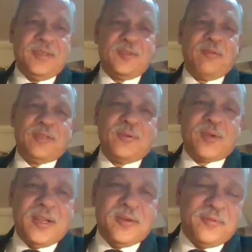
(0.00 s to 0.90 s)
It's always
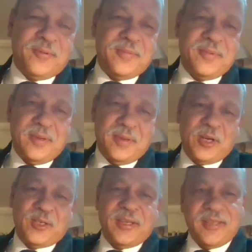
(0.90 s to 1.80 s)
so kind of you.
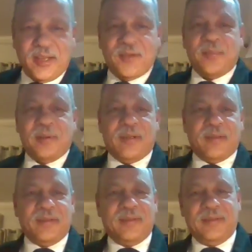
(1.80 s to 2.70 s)
Pleasure. Thank
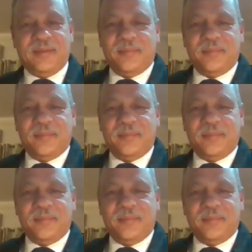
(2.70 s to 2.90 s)
you.